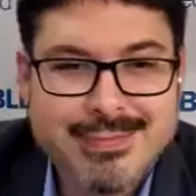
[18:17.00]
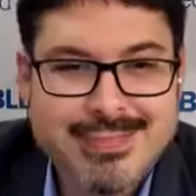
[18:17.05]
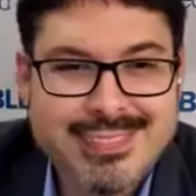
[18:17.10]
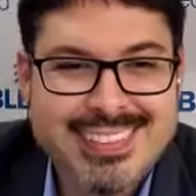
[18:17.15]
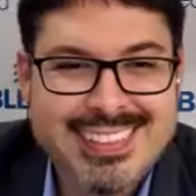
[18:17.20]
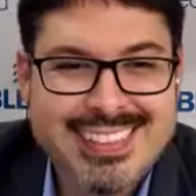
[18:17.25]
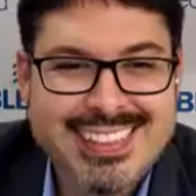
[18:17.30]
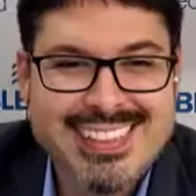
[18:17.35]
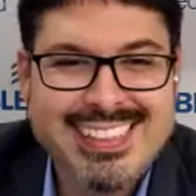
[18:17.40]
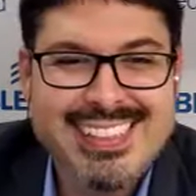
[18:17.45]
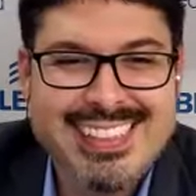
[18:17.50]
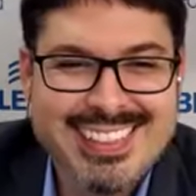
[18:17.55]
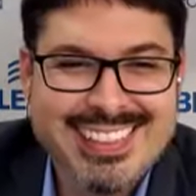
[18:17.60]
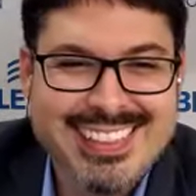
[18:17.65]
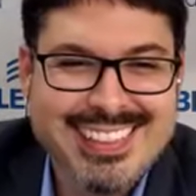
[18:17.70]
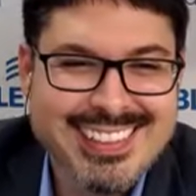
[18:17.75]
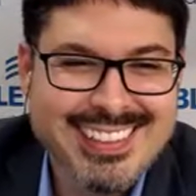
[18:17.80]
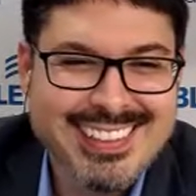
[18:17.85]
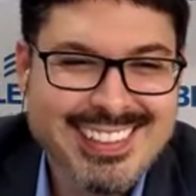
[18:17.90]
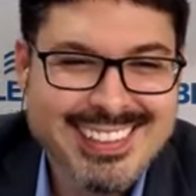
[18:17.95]
yeah,
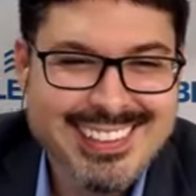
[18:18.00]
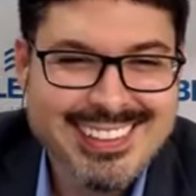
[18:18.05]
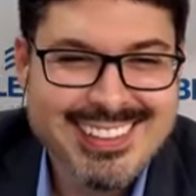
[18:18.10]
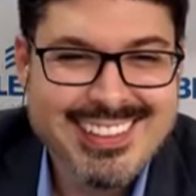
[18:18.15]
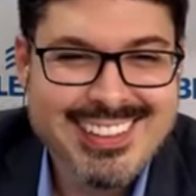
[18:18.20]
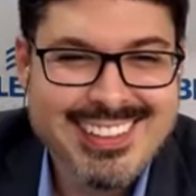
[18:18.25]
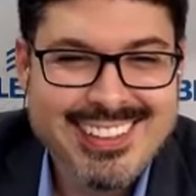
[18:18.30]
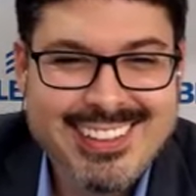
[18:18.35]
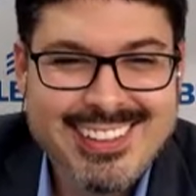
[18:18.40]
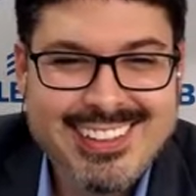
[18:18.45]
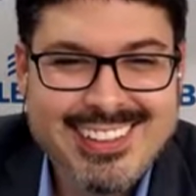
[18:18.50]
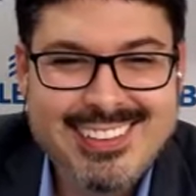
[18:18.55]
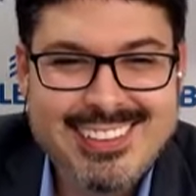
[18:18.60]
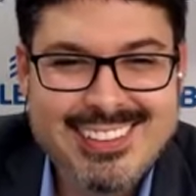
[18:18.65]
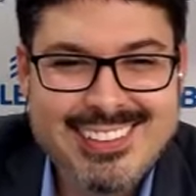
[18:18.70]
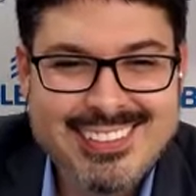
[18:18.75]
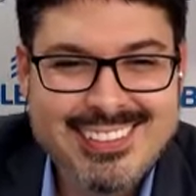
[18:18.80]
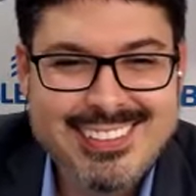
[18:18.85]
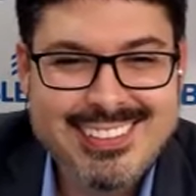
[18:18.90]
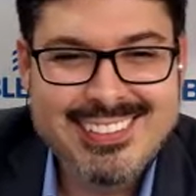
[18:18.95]
terrific. That's
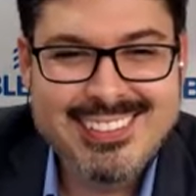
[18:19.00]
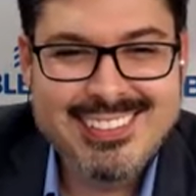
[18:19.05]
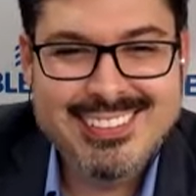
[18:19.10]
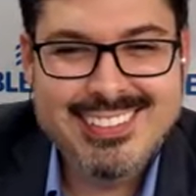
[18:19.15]
that's that's